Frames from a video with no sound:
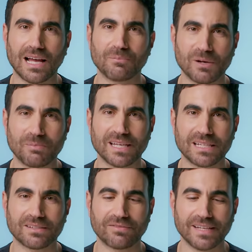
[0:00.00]
And my big
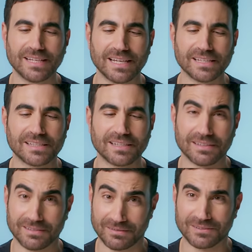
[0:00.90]
into fitness?
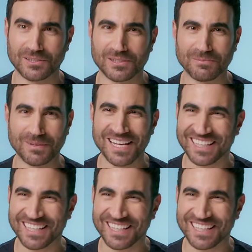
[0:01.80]
Just a bit.